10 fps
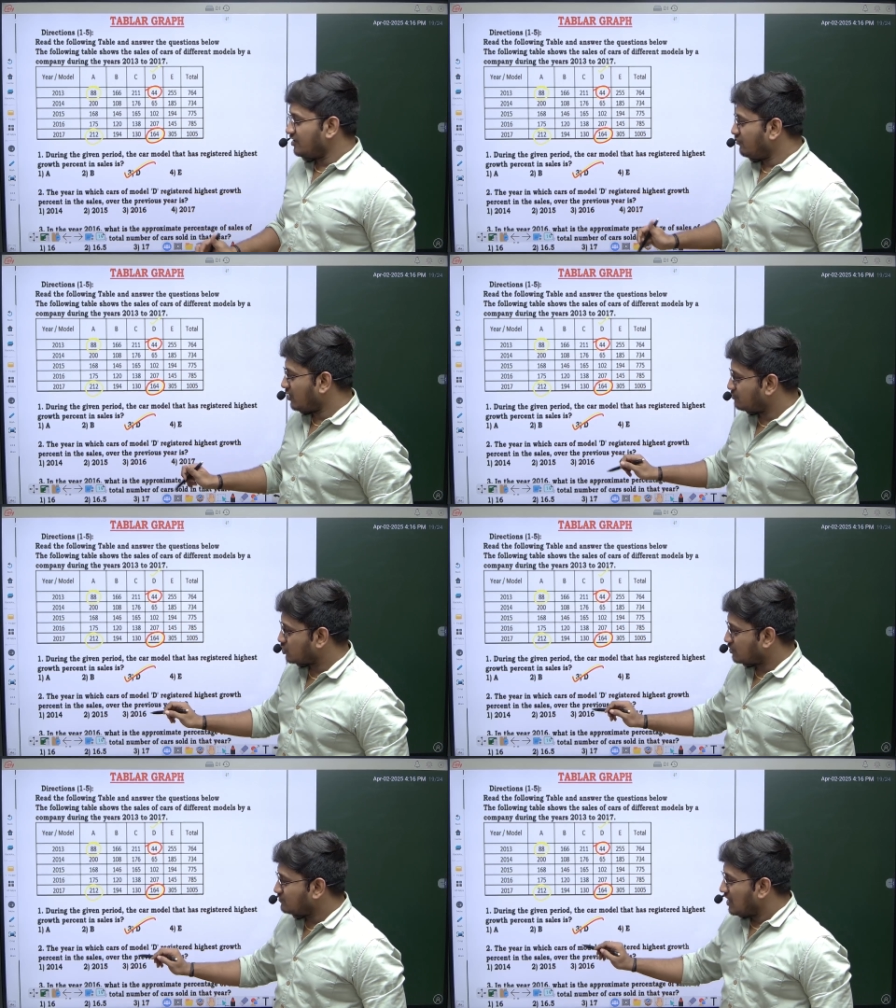If you
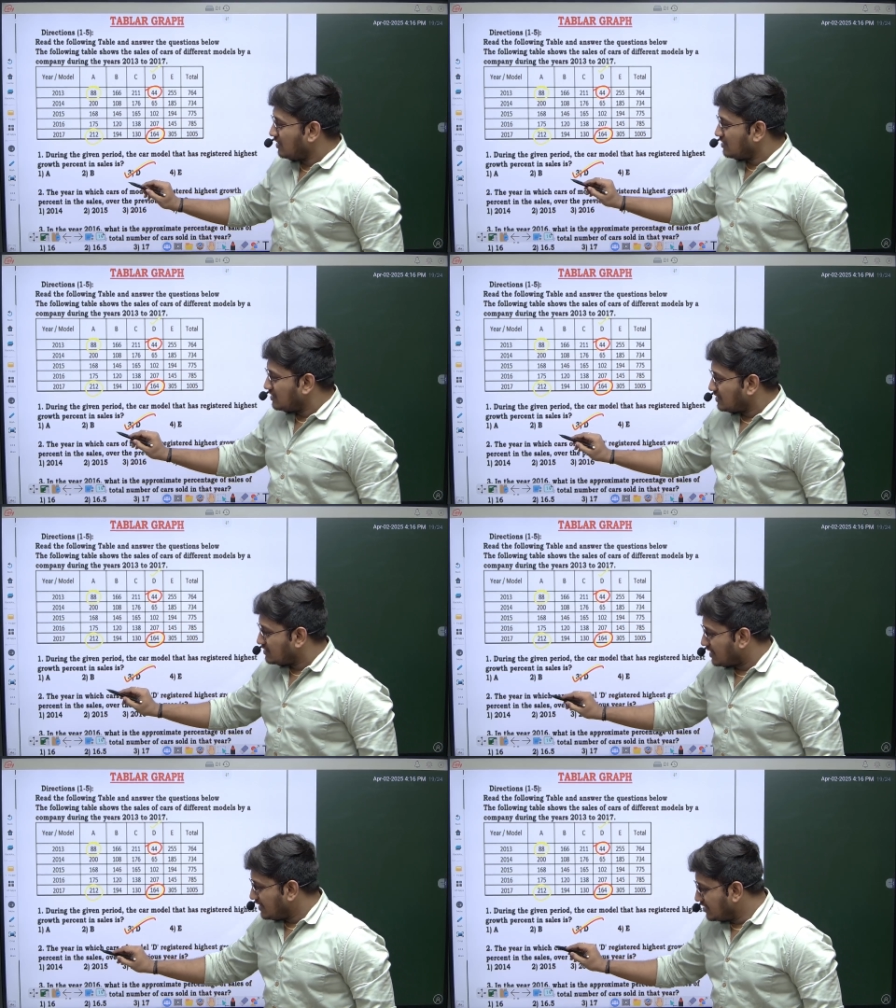observe,
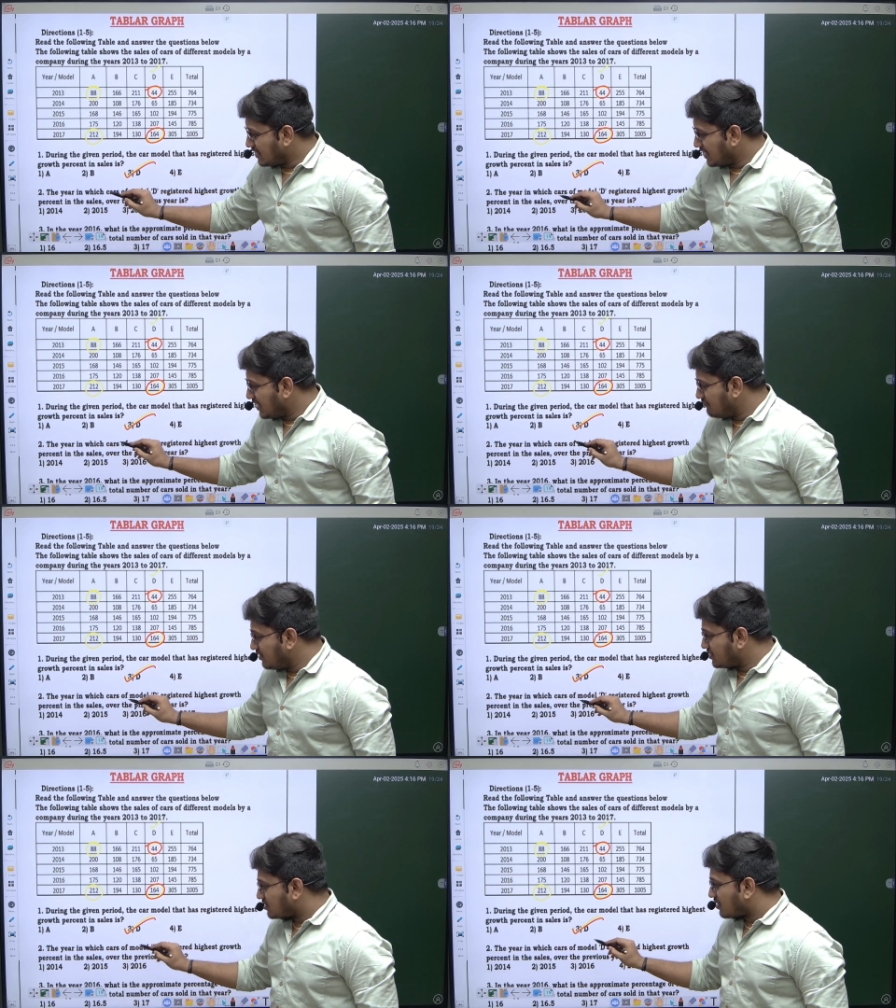the year in
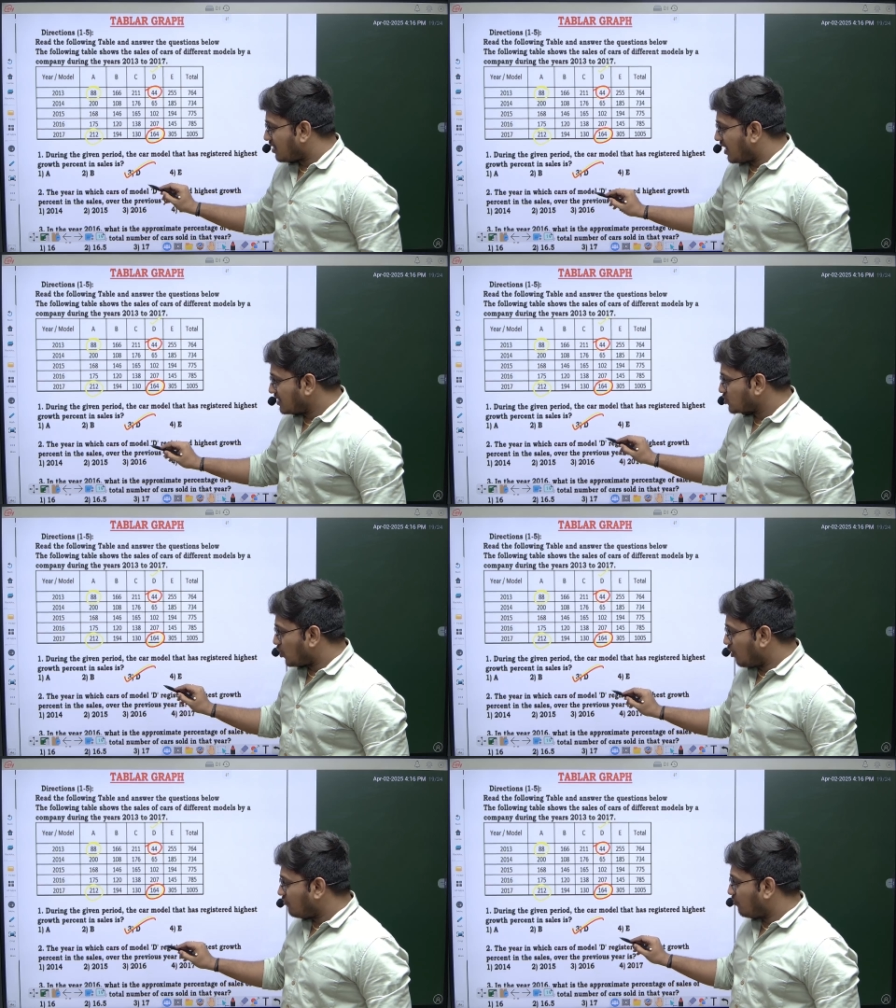which cars
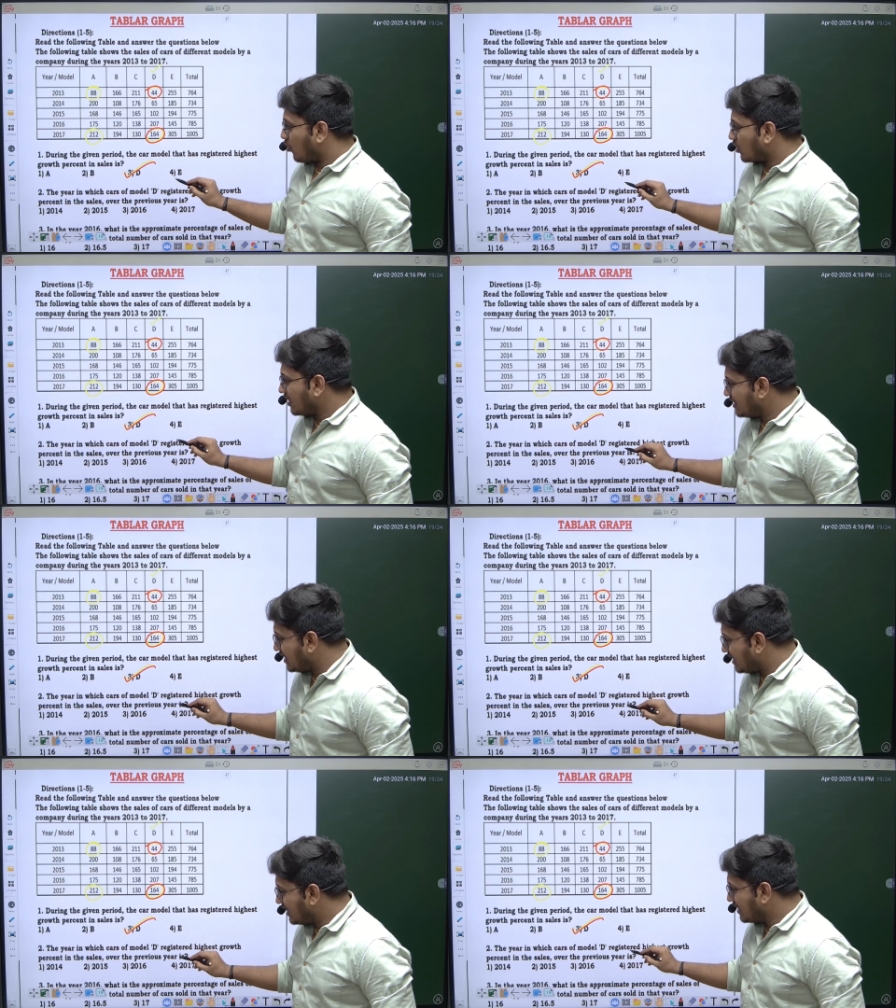of model
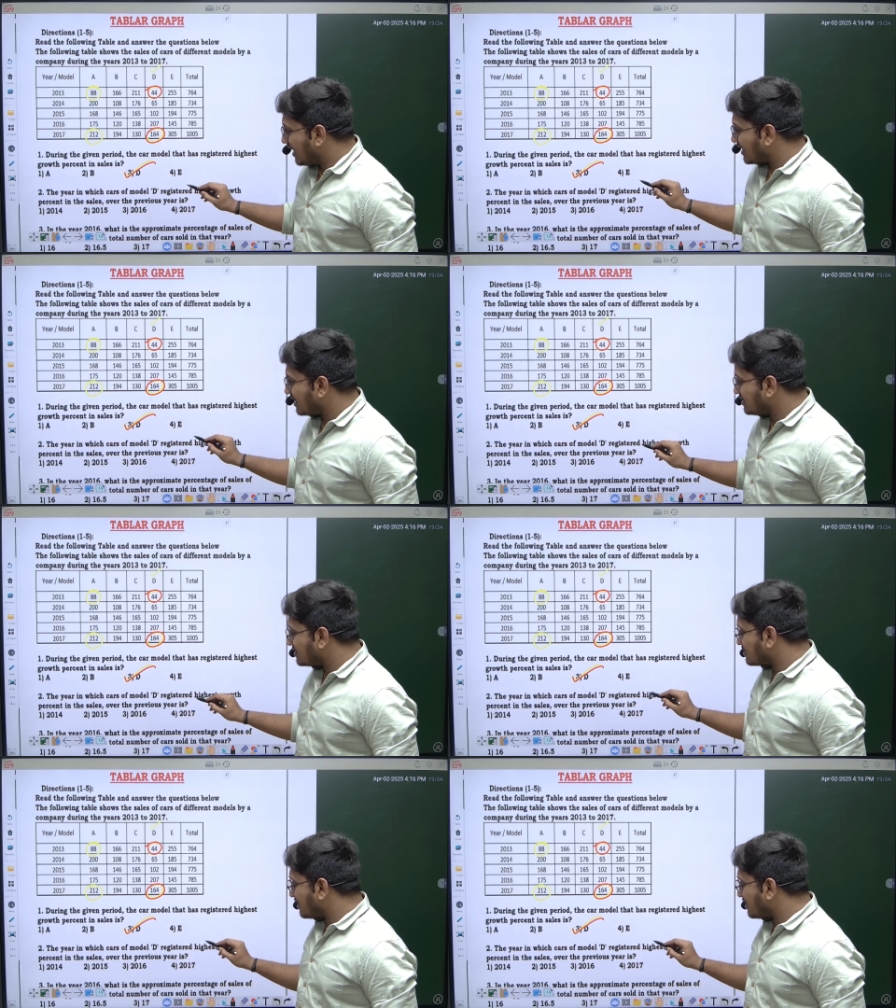D registered